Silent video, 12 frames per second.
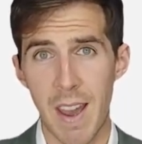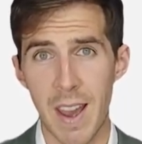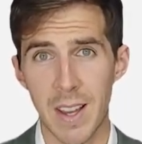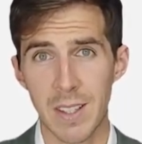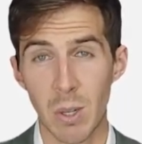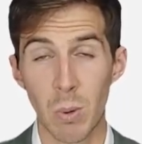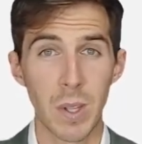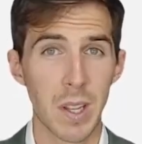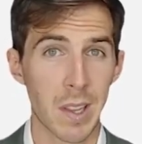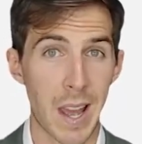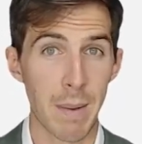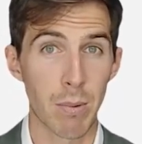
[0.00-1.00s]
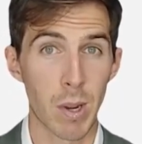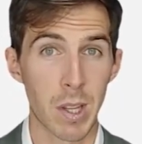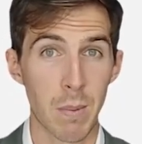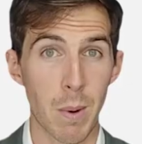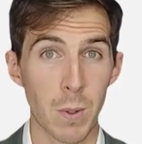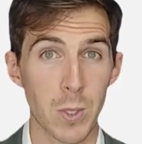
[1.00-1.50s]
and only
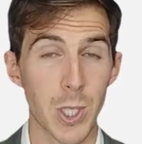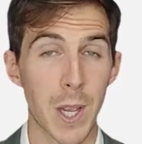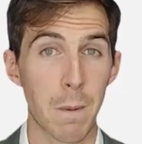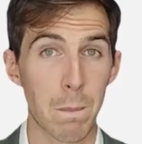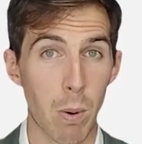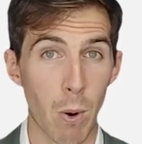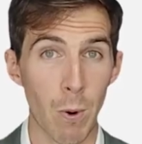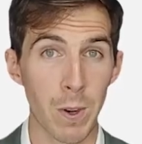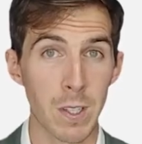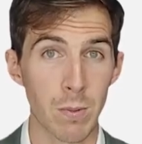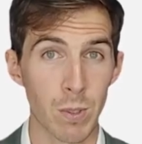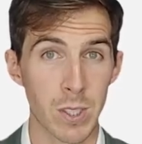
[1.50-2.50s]
elaborate the most important